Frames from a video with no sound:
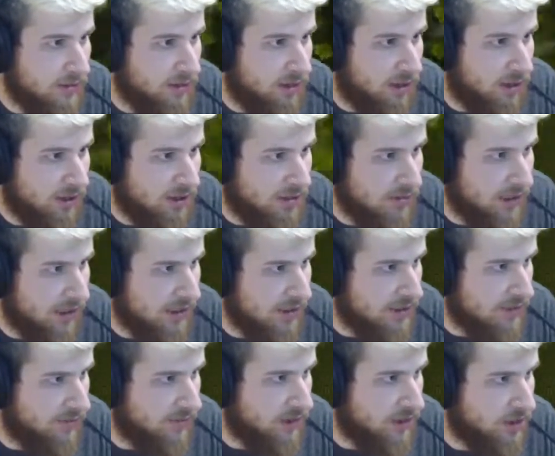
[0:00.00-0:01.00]
also an
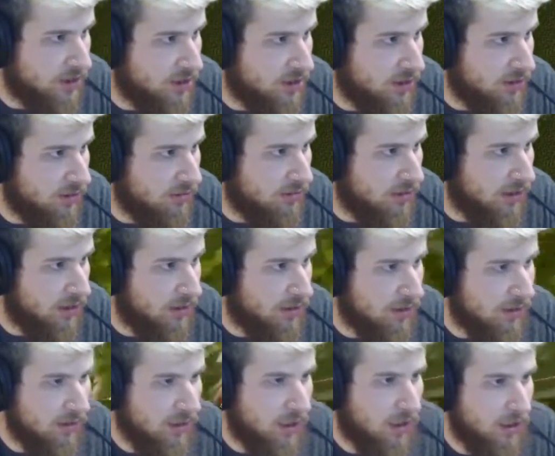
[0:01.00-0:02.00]
excavation node, I
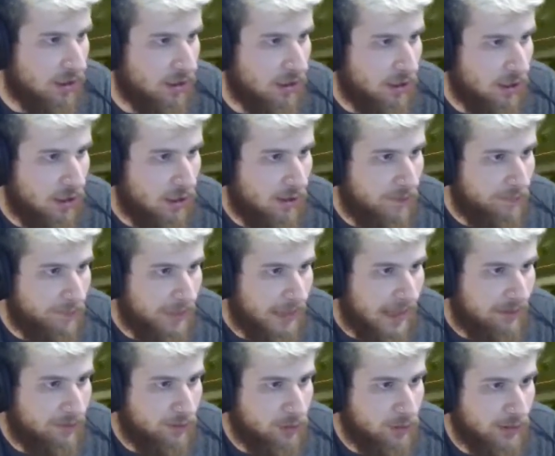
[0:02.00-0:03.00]
thought.
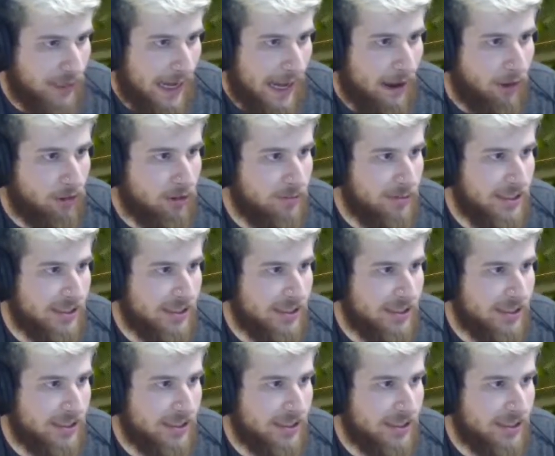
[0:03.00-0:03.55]
If you're doing alchemy